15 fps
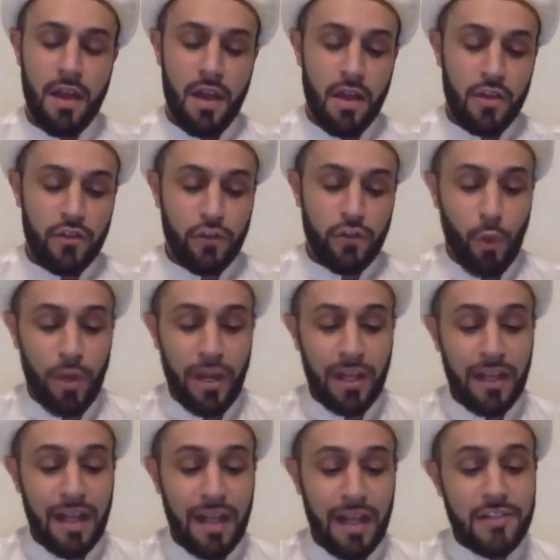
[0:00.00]
So when
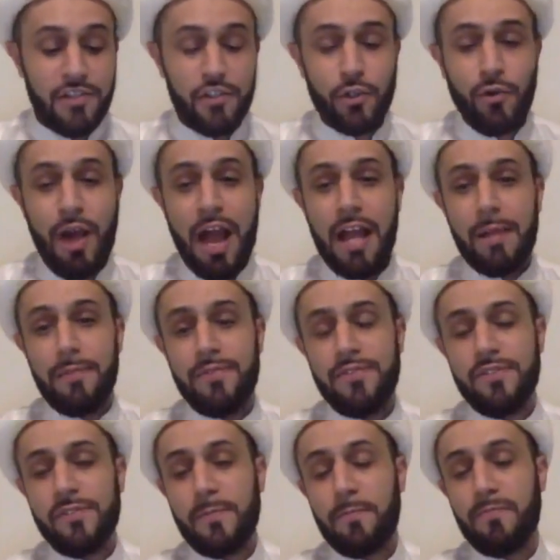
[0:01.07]
Allah
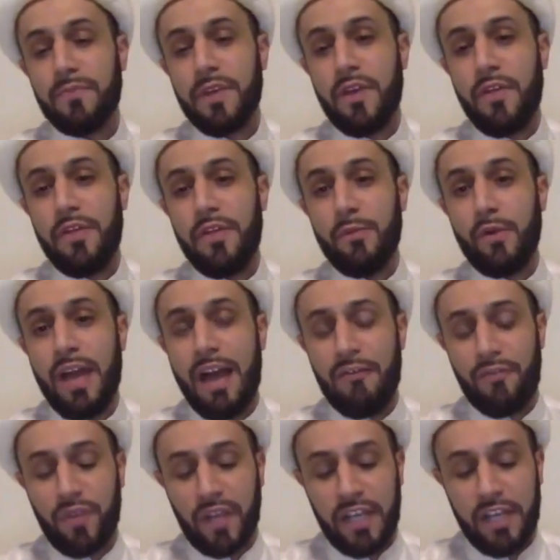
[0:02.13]
describes the
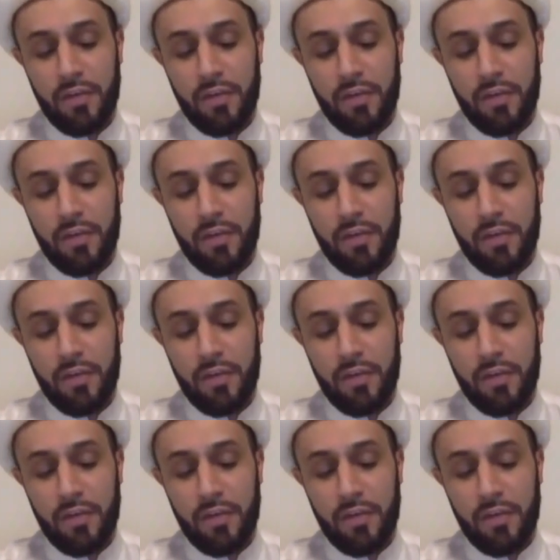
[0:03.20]
munafiqeen,